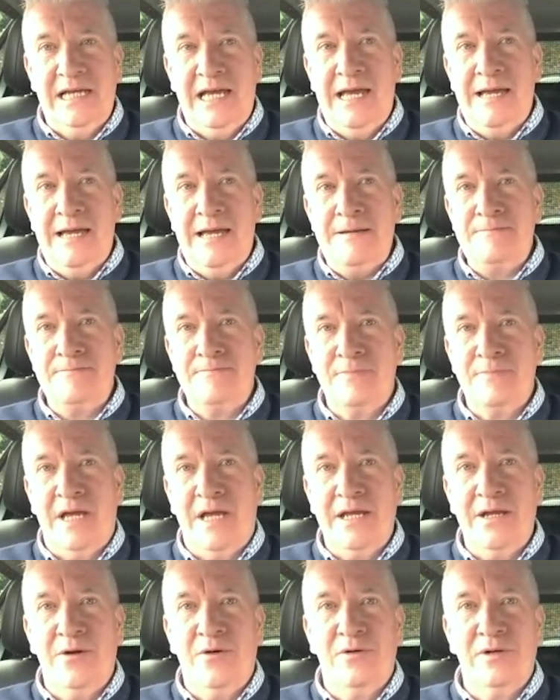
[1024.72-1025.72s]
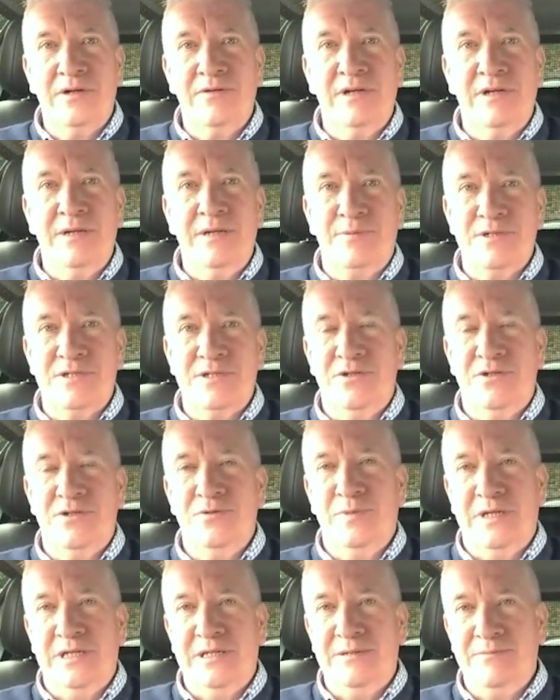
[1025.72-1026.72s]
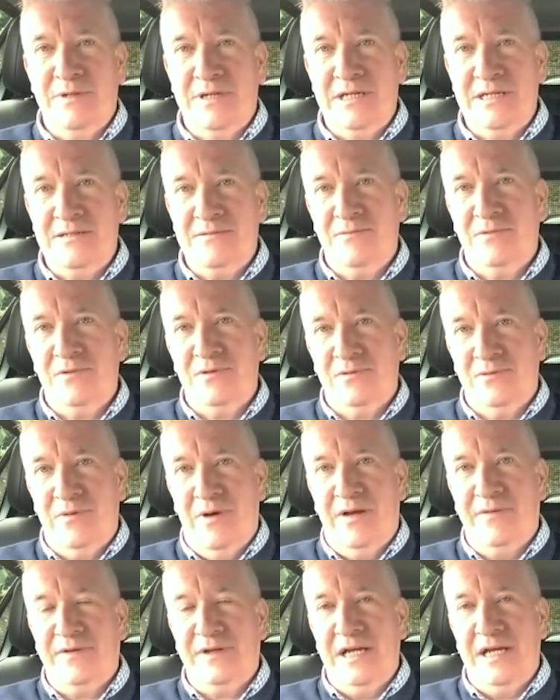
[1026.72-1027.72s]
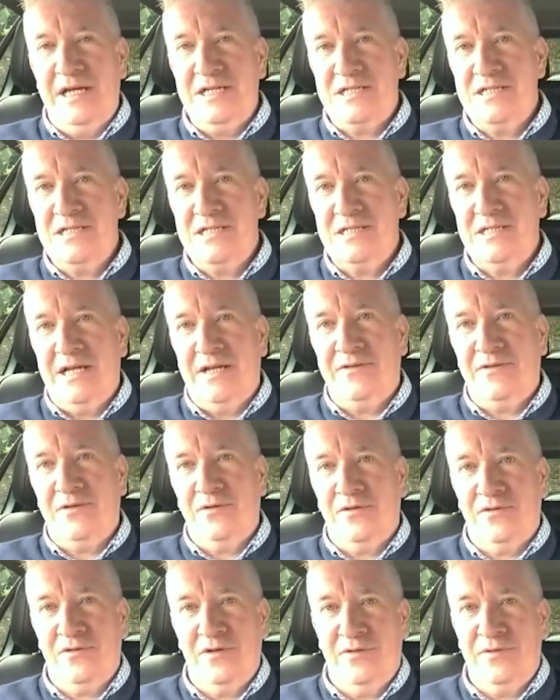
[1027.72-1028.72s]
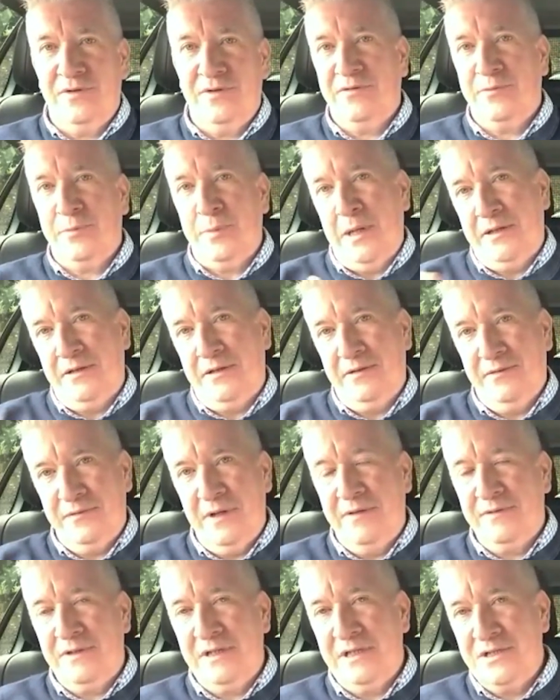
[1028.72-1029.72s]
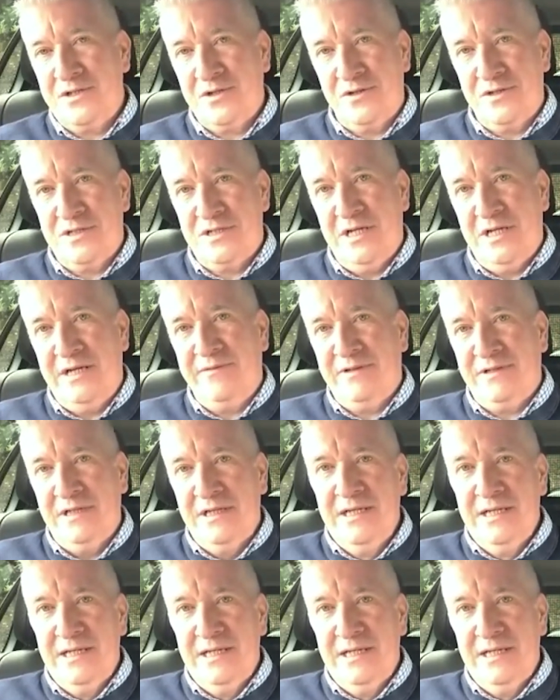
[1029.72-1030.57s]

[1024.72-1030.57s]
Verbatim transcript: I only really pursued my qualifications and that sort of stuff in respect of the insurance side of it